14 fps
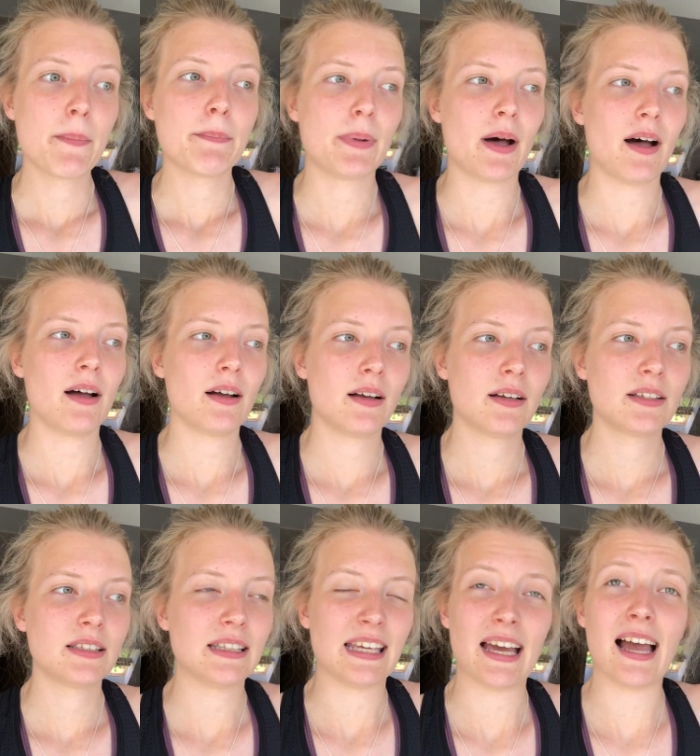But
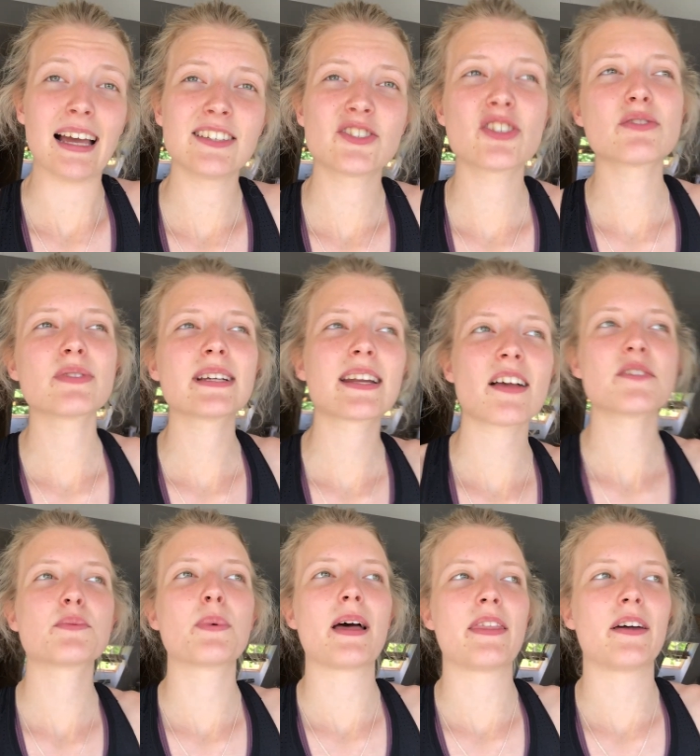yeah it's just really
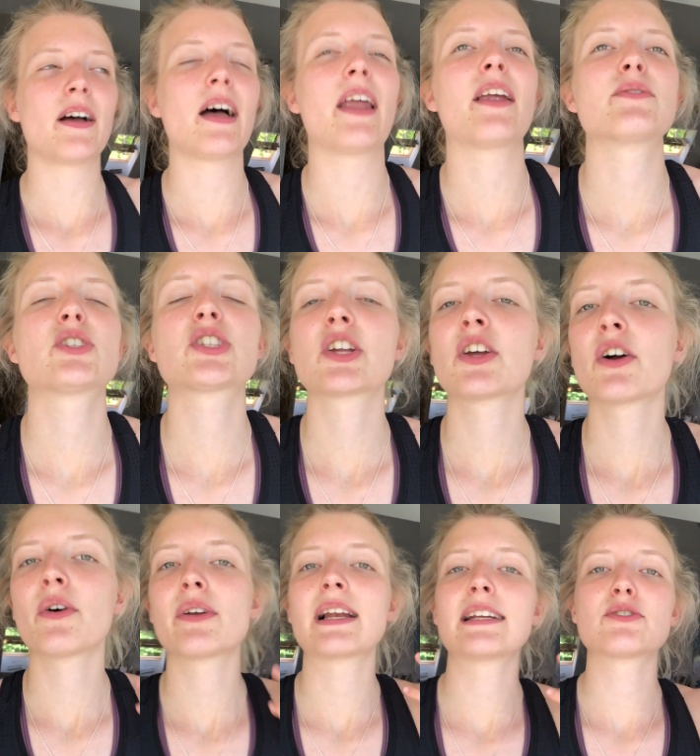nice weather and I'm just gonna
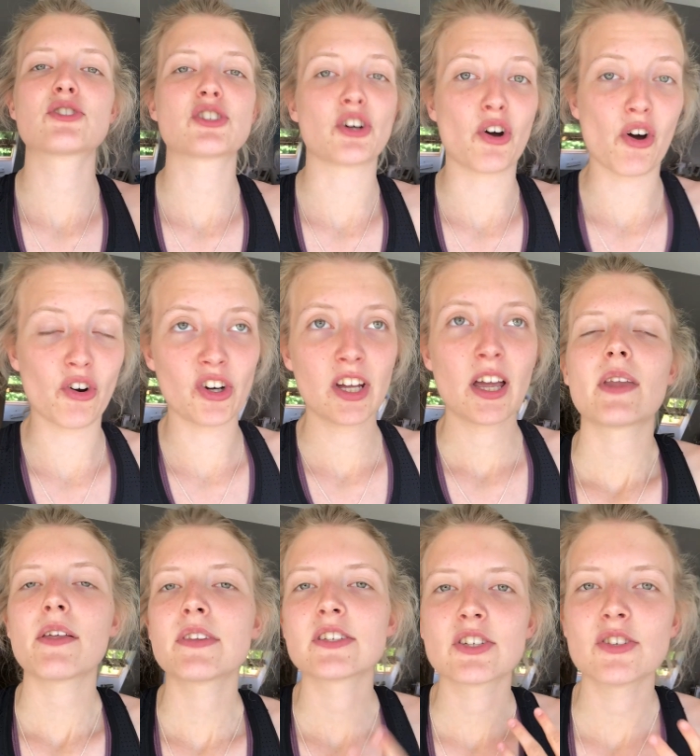go on a little jog
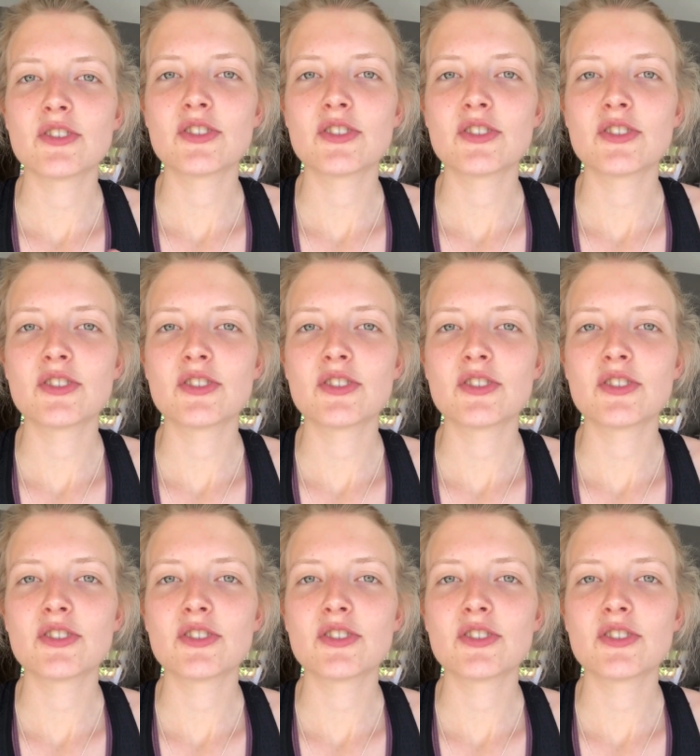nothing too